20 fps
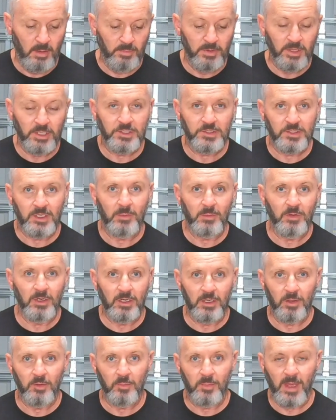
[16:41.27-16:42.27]
They sent them
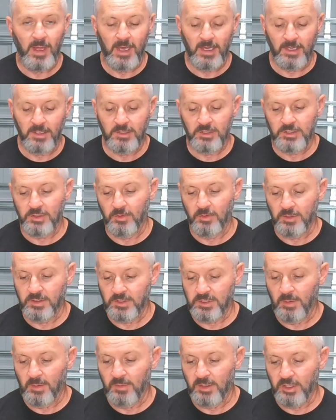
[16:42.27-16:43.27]
in another package, so they
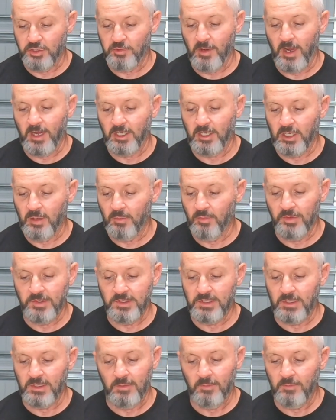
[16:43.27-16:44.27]
sent me the tracking number. They
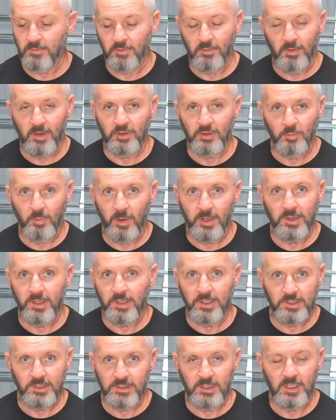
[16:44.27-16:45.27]
said they're on the way. They
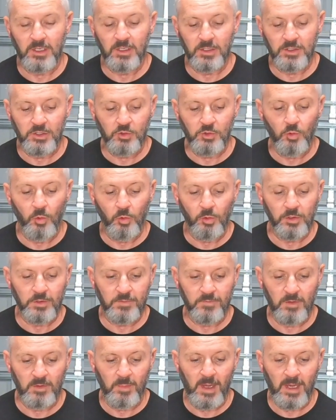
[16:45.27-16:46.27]
did 2 orders
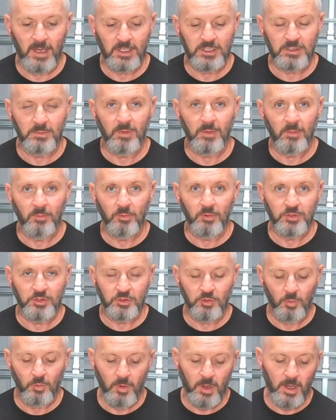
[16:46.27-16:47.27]
for the package. I'm not really
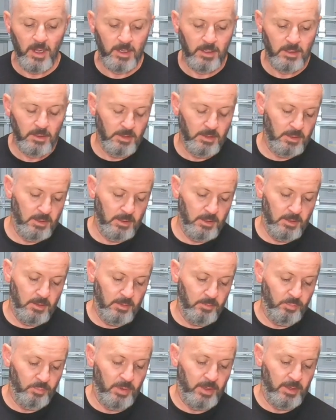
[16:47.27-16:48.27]
sure why,
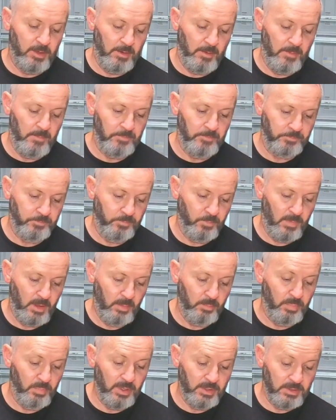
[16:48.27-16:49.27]

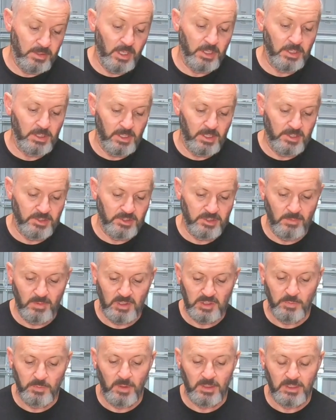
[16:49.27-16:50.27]
but nonetheless, I'm
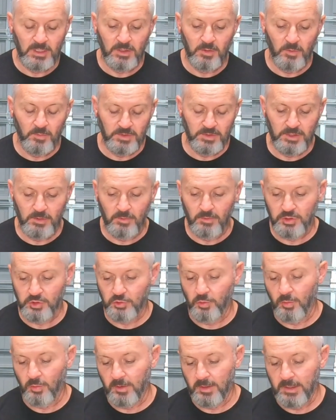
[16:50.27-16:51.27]
expecting those here
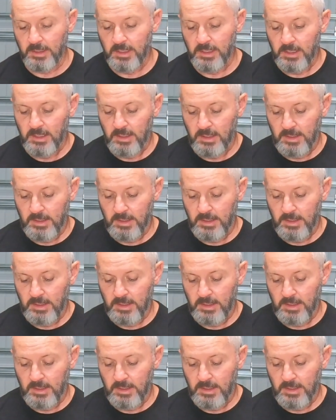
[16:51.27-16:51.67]
shortly.